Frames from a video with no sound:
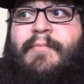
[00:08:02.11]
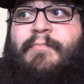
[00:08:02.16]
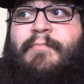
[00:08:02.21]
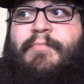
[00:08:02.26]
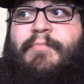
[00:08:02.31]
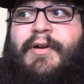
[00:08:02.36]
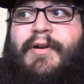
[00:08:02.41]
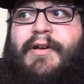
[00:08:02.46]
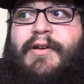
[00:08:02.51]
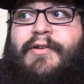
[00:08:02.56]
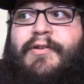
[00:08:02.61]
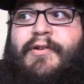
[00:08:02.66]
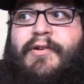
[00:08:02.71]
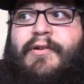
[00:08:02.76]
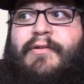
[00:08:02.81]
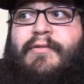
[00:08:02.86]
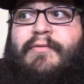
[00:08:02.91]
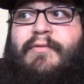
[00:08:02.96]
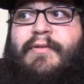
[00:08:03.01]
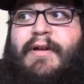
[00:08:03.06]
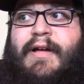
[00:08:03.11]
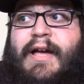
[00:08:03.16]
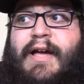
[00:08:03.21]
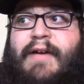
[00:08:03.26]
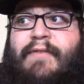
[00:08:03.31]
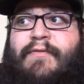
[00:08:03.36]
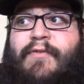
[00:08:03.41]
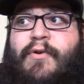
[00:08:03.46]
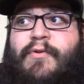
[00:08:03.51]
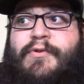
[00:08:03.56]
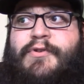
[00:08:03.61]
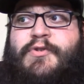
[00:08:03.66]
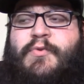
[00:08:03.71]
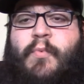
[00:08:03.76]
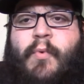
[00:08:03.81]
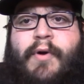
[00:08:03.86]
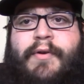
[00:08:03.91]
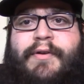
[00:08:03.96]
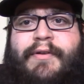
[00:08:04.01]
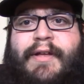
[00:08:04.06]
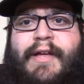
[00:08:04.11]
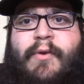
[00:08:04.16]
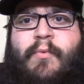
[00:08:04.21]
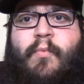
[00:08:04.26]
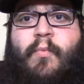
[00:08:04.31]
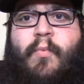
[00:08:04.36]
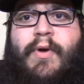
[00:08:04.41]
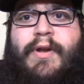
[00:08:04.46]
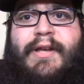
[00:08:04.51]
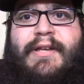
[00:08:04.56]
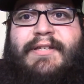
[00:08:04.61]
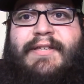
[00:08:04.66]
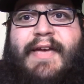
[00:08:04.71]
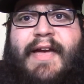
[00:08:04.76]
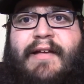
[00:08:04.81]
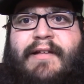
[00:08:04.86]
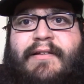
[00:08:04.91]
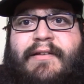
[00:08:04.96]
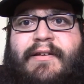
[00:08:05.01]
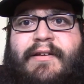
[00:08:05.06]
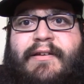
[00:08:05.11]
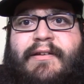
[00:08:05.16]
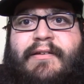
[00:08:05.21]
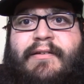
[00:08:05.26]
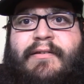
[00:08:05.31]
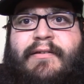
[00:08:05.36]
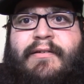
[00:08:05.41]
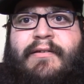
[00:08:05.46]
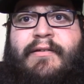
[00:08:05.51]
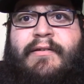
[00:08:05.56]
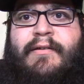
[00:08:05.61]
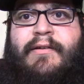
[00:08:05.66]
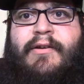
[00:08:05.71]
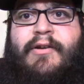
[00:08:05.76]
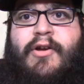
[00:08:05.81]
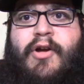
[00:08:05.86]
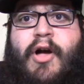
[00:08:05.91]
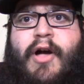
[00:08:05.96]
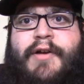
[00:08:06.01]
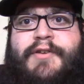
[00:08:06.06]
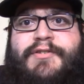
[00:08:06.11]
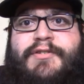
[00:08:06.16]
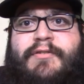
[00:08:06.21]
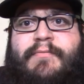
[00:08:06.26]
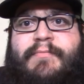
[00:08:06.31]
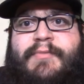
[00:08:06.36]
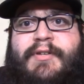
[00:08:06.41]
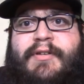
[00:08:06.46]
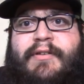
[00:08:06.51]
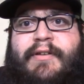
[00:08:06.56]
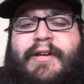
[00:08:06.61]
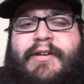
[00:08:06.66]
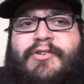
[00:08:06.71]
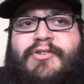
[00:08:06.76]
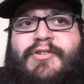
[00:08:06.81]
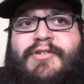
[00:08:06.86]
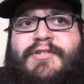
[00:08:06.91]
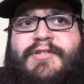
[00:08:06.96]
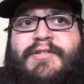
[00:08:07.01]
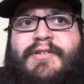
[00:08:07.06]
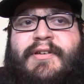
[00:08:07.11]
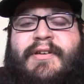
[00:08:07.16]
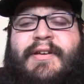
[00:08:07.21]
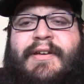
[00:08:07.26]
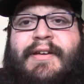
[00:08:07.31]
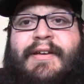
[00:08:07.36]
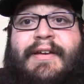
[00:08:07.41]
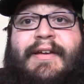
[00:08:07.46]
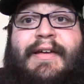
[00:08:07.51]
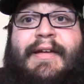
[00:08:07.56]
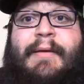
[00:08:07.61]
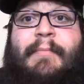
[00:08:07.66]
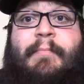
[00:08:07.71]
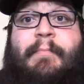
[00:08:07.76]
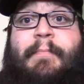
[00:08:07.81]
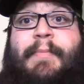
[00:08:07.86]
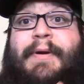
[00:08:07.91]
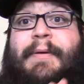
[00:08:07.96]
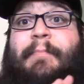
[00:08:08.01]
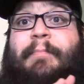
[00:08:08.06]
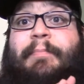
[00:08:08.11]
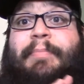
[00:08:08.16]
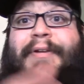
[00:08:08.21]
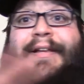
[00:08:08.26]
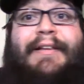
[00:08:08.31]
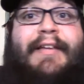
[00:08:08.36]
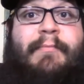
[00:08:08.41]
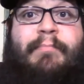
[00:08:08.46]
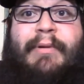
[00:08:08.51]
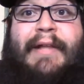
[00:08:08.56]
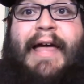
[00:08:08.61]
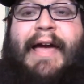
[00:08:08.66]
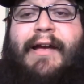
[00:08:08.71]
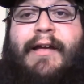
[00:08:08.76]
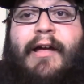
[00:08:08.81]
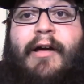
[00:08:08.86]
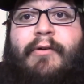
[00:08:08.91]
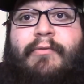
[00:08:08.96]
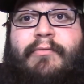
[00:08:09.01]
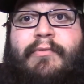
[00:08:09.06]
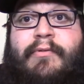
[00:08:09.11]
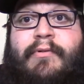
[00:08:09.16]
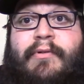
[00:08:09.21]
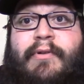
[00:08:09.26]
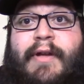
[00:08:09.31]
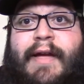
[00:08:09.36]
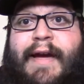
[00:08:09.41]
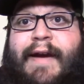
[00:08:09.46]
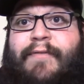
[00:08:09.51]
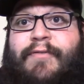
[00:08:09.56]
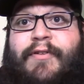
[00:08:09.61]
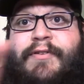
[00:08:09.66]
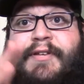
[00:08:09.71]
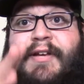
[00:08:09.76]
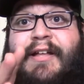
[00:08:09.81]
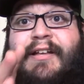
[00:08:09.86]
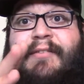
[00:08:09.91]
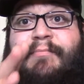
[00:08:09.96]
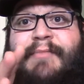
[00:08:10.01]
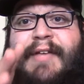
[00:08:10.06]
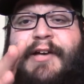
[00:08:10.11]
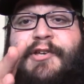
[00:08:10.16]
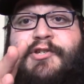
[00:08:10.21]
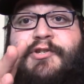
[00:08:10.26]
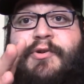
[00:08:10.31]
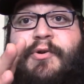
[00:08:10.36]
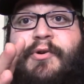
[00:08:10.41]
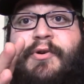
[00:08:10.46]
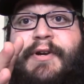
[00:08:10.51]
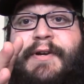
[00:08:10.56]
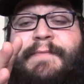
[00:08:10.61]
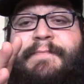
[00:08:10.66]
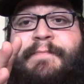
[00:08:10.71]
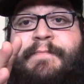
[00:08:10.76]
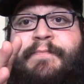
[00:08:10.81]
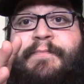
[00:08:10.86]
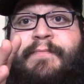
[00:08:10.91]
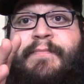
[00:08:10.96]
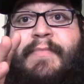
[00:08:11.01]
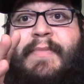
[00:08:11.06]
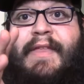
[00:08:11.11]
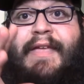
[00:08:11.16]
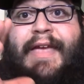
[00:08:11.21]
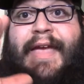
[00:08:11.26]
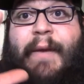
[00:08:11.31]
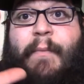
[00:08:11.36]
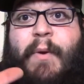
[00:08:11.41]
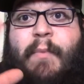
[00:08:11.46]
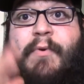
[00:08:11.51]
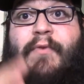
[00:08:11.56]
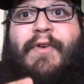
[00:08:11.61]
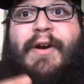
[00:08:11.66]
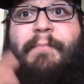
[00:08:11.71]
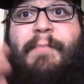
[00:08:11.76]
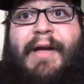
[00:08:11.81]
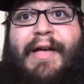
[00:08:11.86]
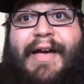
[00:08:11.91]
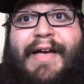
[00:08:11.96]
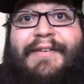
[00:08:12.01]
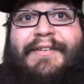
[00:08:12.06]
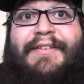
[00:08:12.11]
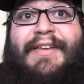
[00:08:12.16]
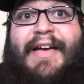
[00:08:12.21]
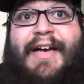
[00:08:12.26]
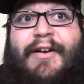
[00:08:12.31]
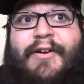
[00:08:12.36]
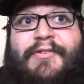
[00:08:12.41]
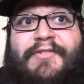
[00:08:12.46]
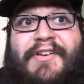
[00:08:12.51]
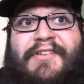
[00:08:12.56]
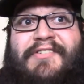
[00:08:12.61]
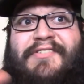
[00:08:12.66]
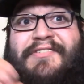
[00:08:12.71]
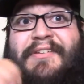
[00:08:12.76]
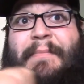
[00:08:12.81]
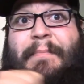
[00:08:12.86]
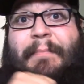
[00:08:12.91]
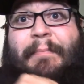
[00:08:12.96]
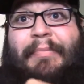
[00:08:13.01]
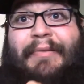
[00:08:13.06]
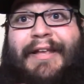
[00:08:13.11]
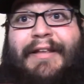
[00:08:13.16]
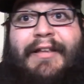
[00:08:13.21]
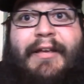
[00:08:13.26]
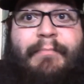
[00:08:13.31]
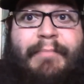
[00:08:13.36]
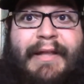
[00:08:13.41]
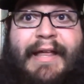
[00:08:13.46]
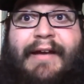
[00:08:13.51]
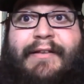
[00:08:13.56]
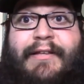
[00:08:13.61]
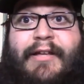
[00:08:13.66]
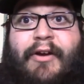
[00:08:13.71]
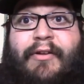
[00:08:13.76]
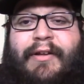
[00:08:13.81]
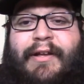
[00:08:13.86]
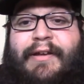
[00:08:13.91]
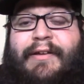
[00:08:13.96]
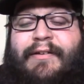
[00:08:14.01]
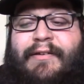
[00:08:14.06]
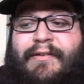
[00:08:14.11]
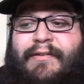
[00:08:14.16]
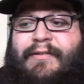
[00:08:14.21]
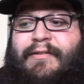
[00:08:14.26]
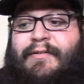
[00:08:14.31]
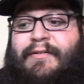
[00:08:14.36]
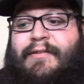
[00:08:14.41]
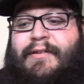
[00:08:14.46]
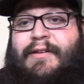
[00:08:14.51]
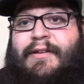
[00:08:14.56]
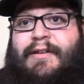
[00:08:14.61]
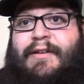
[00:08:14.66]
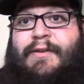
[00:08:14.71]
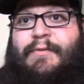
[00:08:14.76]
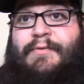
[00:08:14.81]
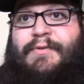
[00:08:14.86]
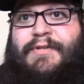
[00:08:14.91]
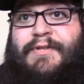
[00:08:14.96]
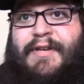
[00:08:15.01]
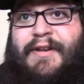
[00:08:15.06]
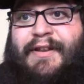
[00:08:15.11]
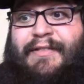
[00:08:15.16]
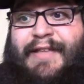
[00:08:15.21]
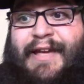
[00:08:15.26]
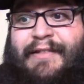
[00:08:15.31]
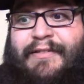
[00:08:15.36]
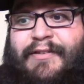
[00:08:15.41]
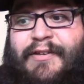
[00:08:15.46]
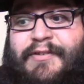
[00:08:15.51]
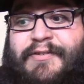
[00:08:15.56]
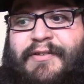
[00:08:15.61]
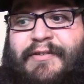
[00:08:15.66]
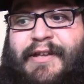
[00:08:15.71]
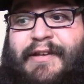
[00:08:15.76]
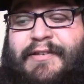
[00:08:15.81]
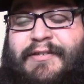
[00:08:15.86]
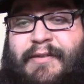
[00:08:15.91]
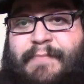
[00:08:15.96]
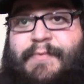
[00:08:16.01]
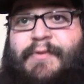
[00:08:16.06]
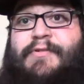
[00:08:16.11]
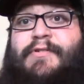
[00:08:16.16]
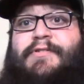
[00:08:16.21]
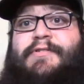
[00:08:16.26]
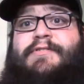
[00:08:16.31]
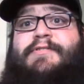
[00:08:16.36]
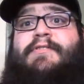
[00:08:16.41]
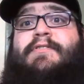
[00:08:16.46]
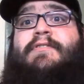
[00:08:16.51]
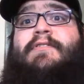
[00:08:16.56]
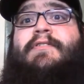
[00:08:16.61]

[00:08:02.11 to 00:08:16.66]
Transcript: But you know, I've always wondered like what exactly caused him to like just completely black out after telling him that story. And we were right behind the house. He just completely blacked out, like he was sitting like this, and like something just